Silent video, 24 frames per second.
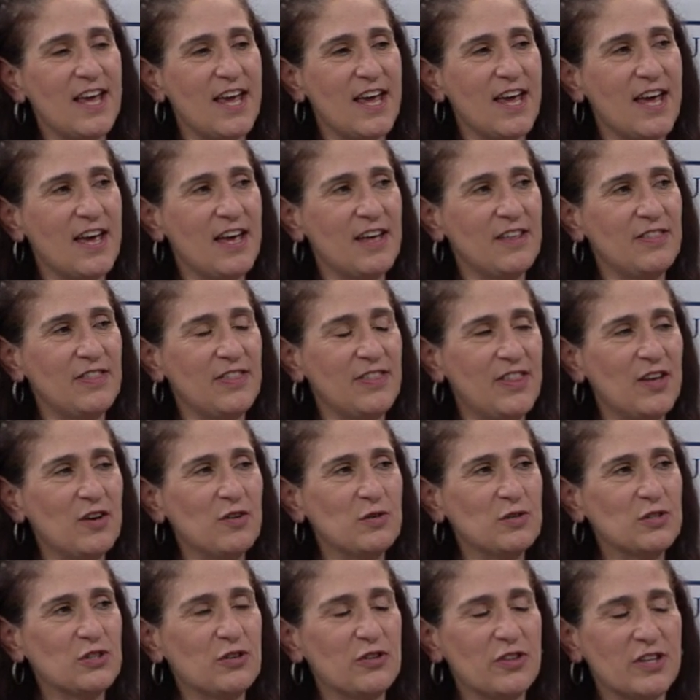and
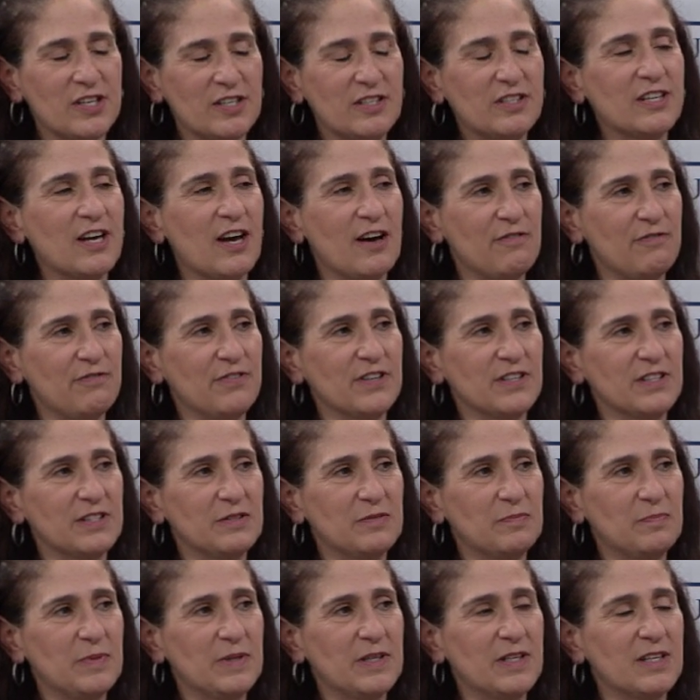those are the
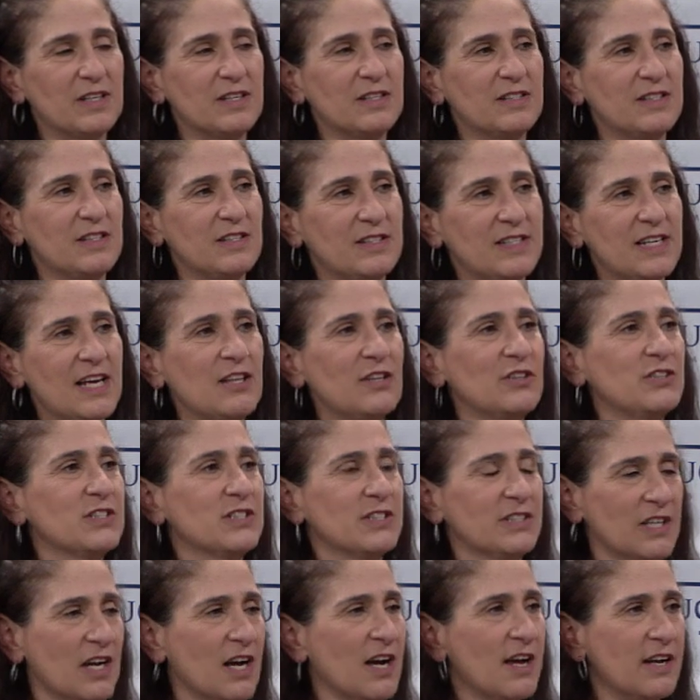toughest because the seller's
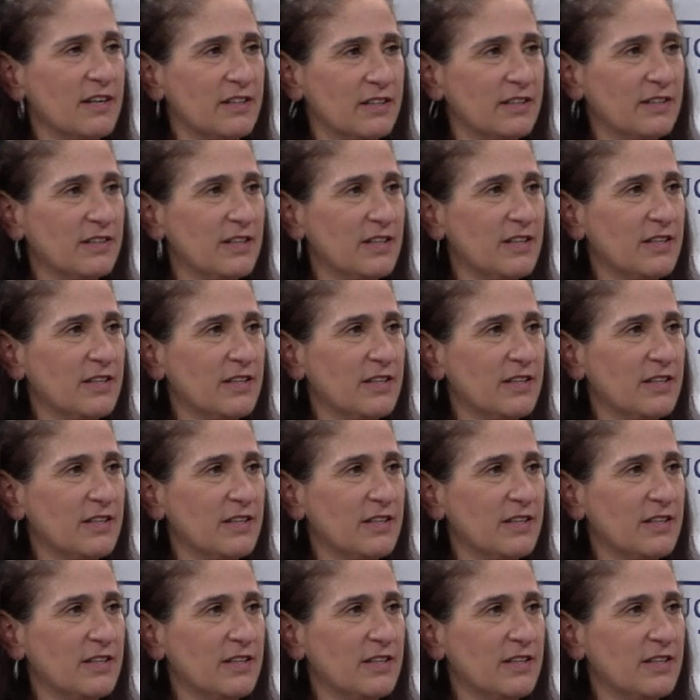done.